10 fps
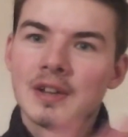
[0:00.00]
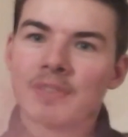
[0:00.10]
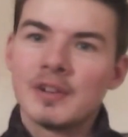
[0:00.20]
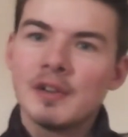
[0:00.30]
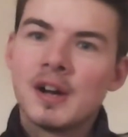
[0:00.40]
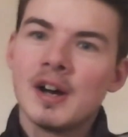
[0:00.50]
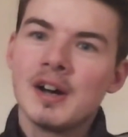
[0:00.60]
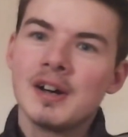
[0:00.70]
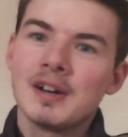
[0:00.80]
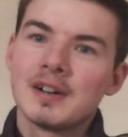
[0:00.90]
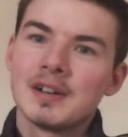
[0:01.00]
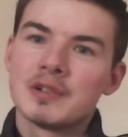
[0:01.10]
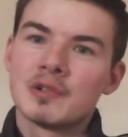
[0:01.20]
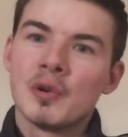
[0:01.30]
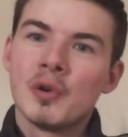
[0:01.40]
Ta-ra,
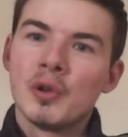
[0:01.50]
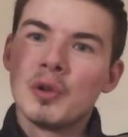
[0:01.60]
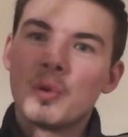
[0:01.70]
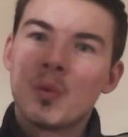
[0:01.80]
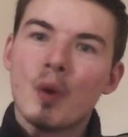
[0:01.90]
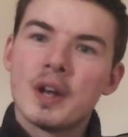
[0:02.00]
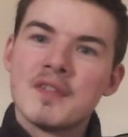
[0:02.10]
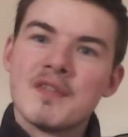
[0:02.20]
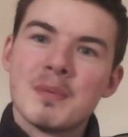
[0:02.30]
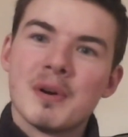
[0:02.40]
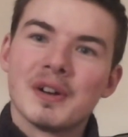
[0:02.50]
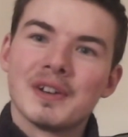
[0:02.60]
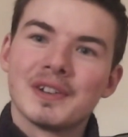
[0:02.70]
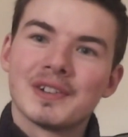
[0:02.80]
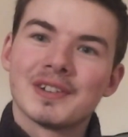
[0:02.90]
you're all one of the
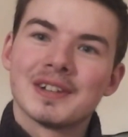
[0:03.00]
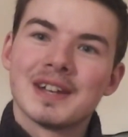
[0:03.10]
boys.